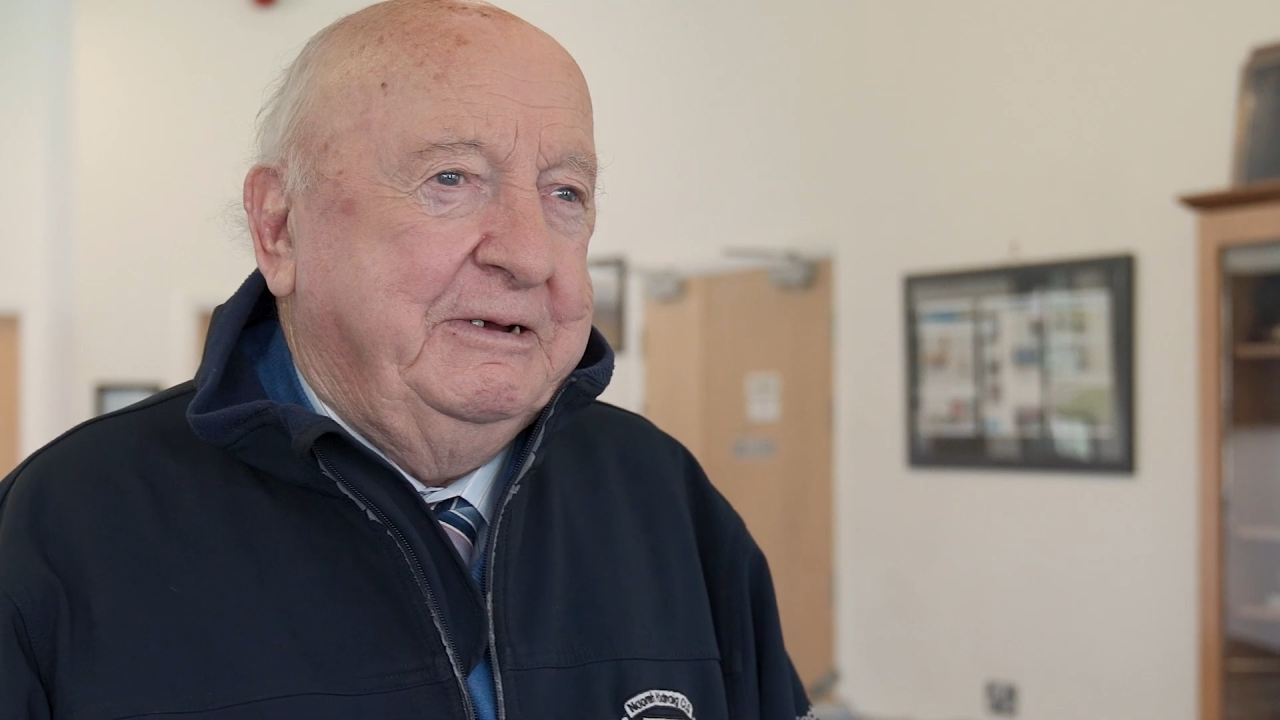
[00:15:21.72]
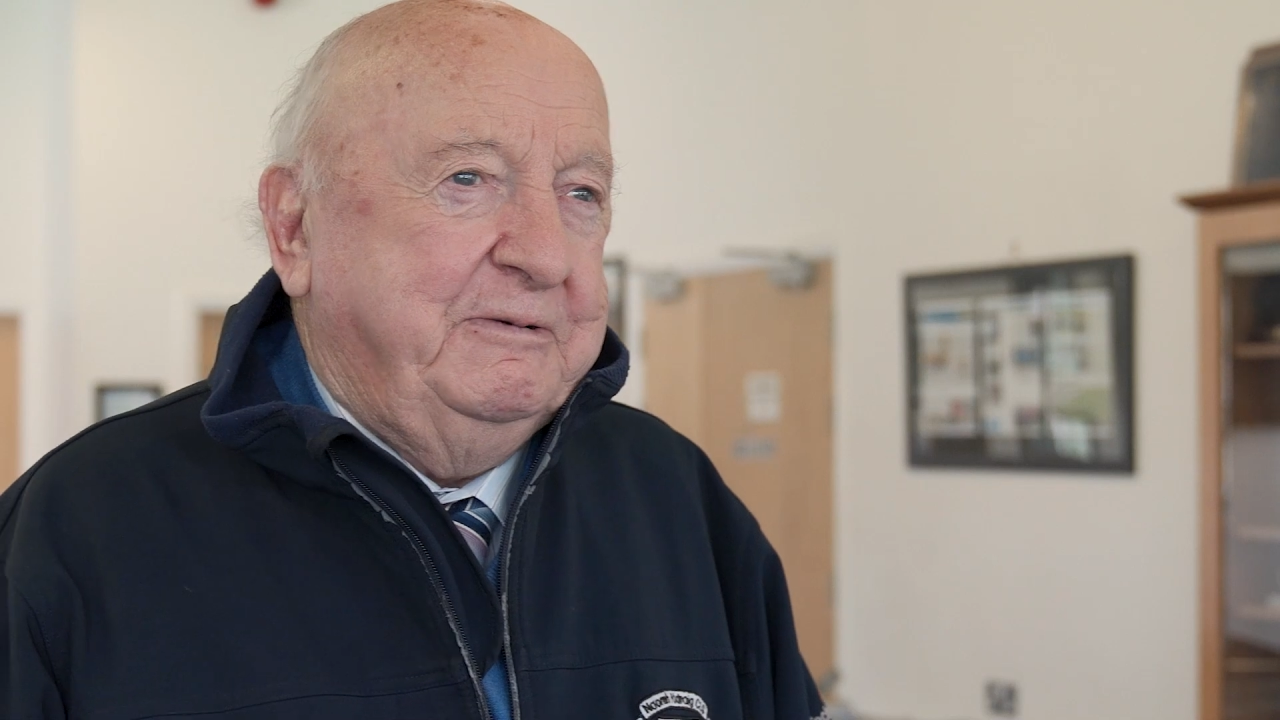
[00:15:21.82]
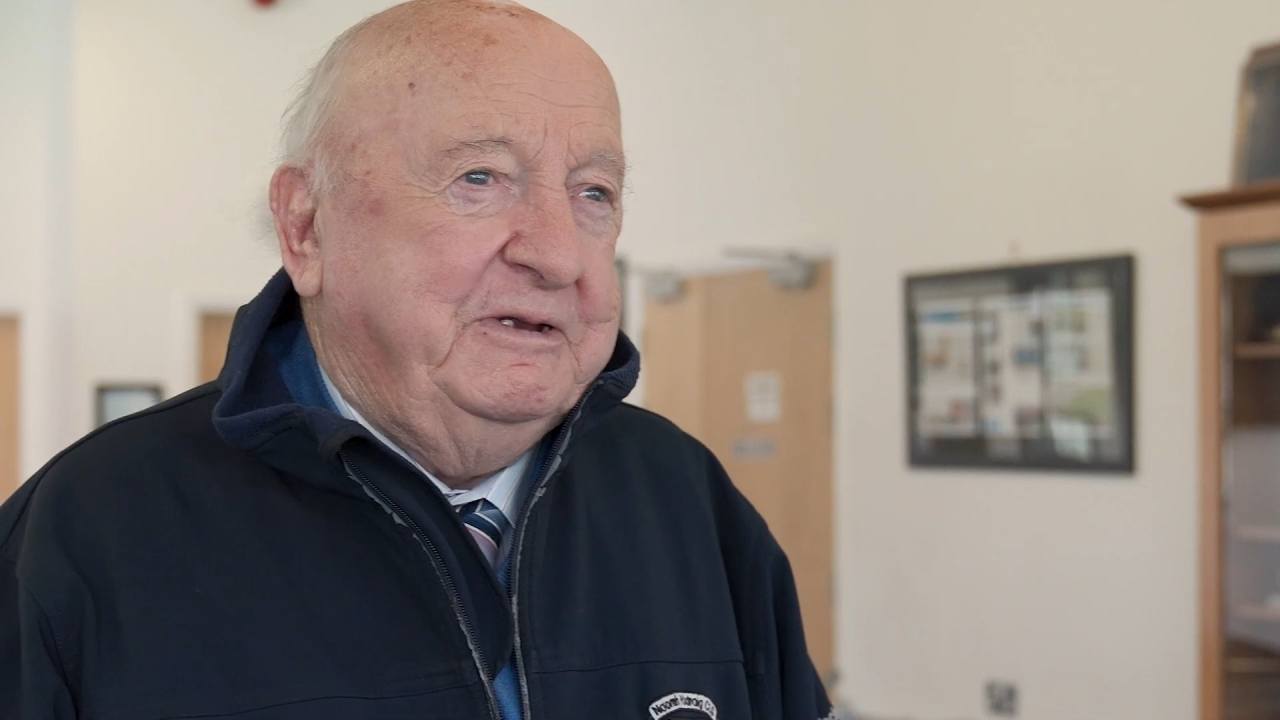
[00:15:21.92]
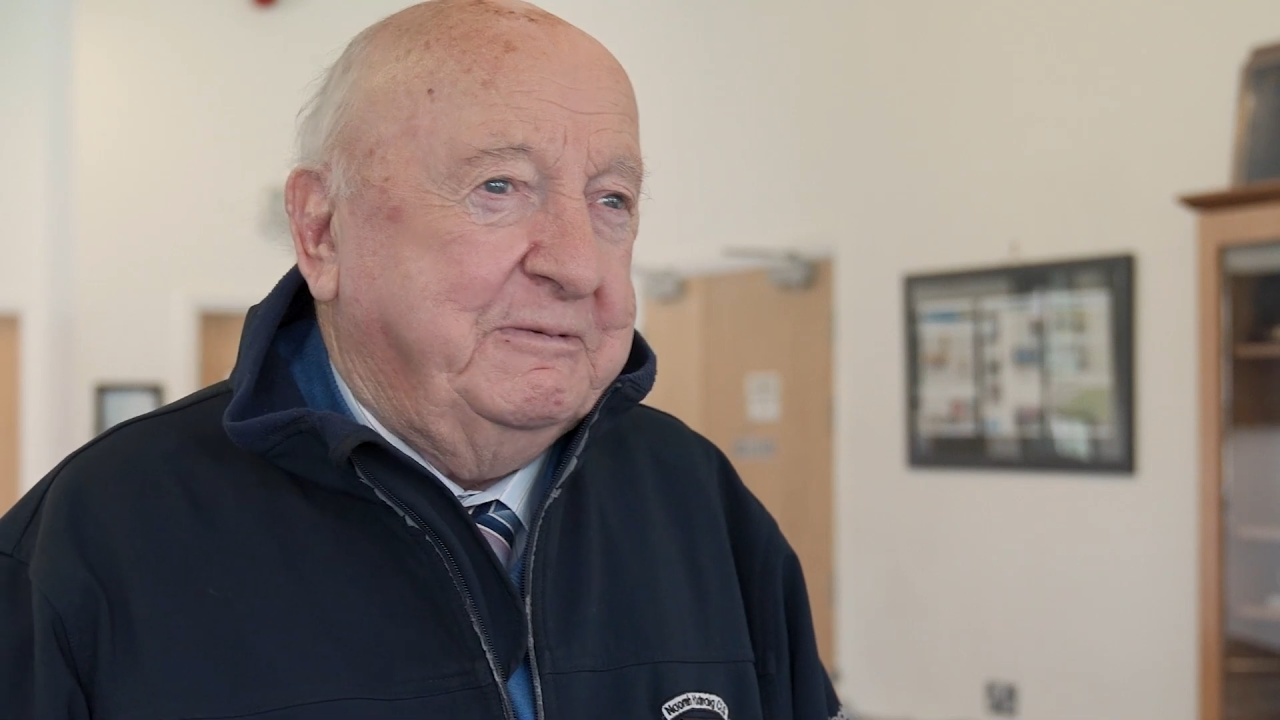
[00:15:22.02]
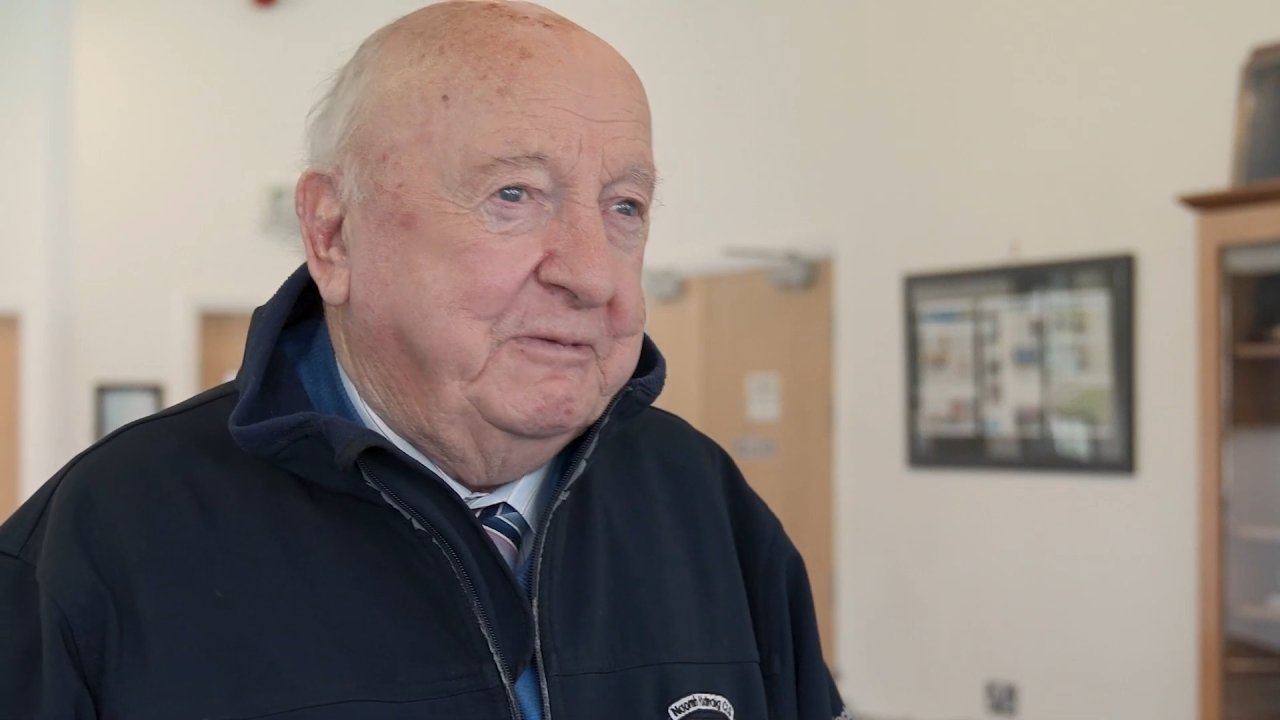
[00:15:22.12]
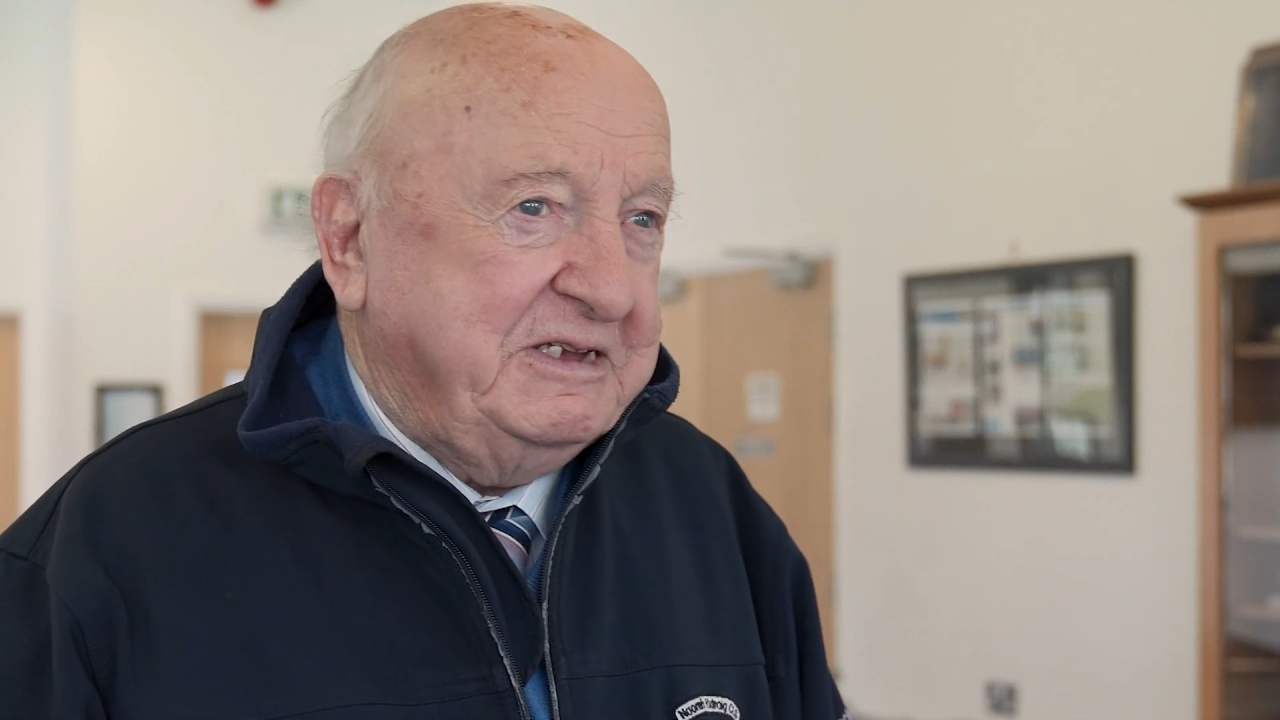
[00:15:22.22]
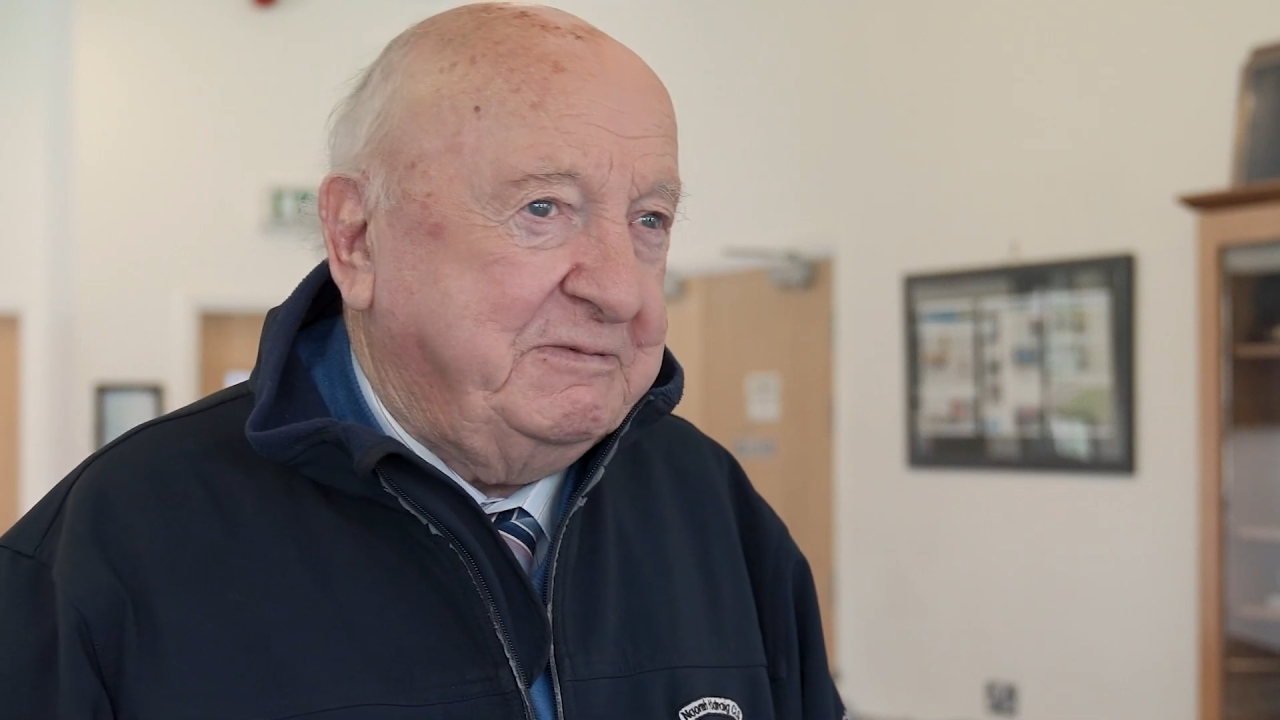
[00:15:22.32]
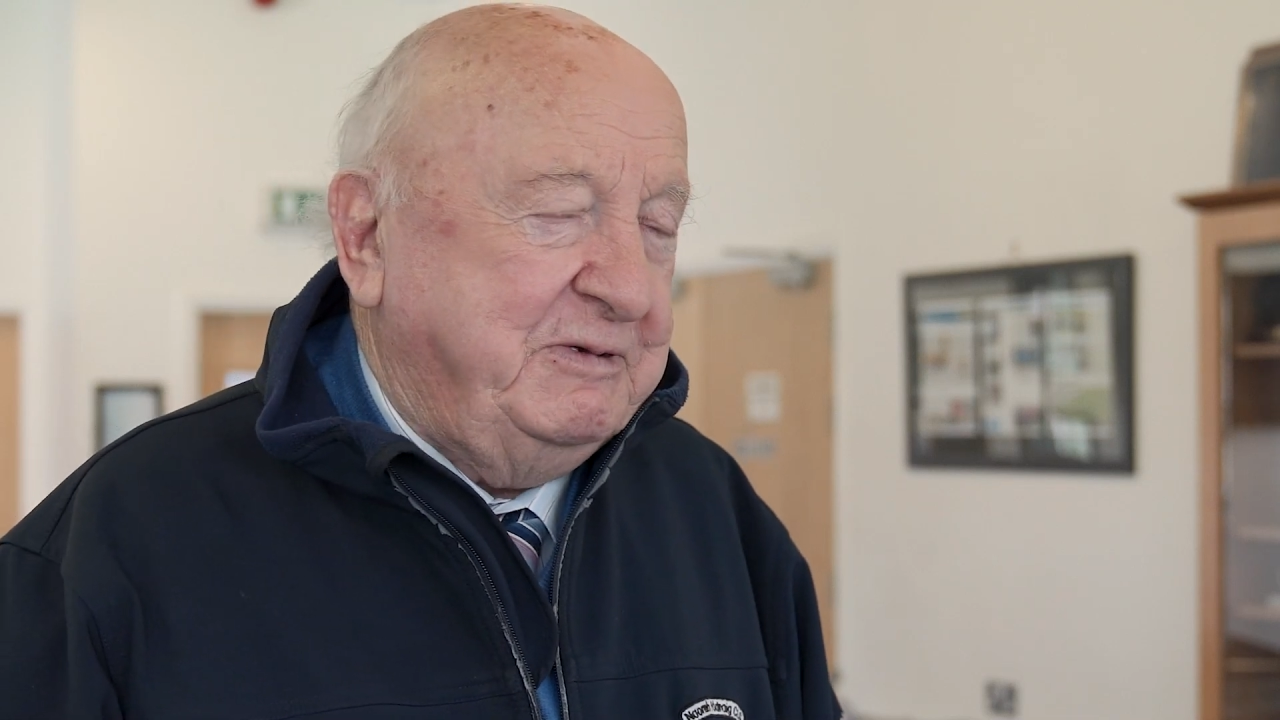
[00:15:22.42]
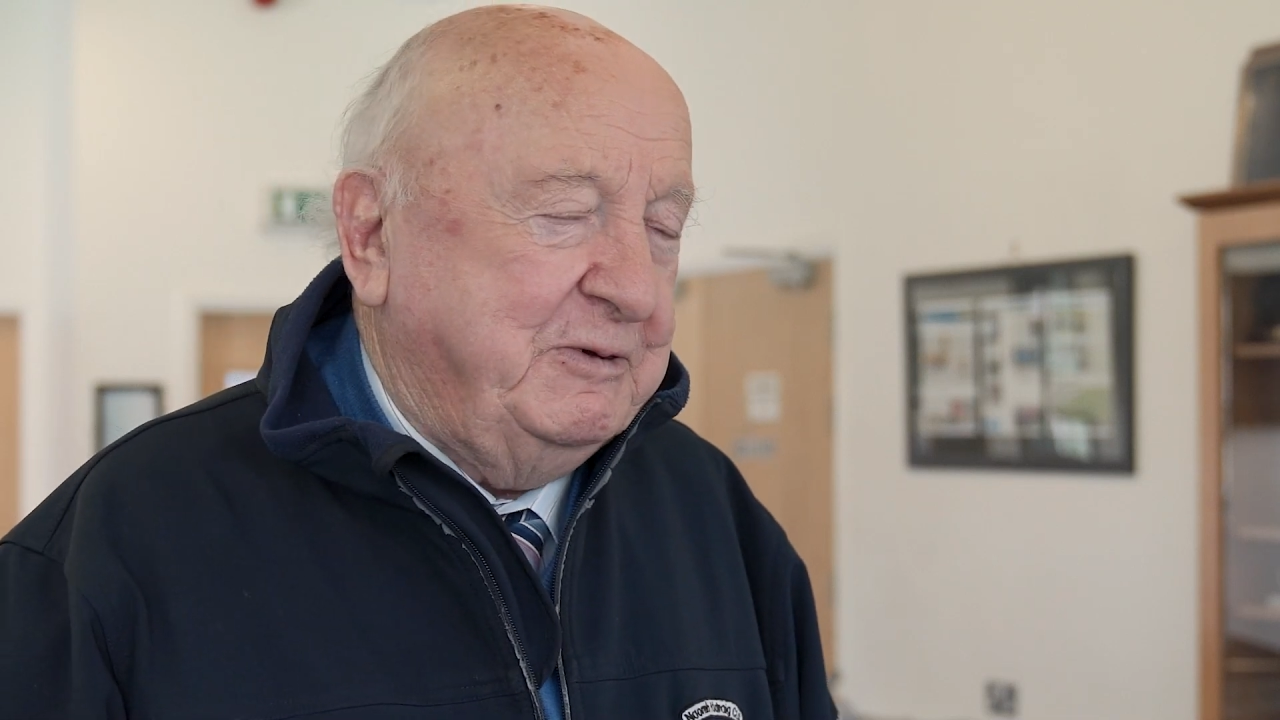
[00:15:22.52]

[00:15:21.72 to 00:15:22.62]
when a West